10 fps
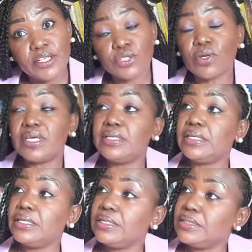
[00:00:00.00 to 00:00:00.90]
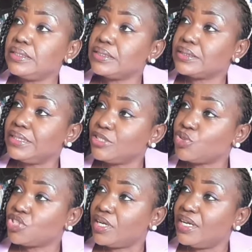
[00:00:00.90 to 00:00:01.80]
So in his
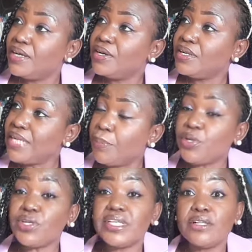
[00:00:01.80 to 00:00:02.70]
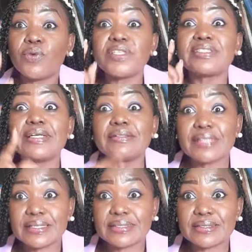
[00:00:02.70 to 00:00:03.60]
literature, Napoleon Hill always tells
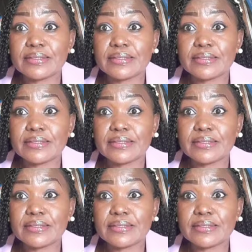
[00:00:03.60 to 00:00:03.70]
us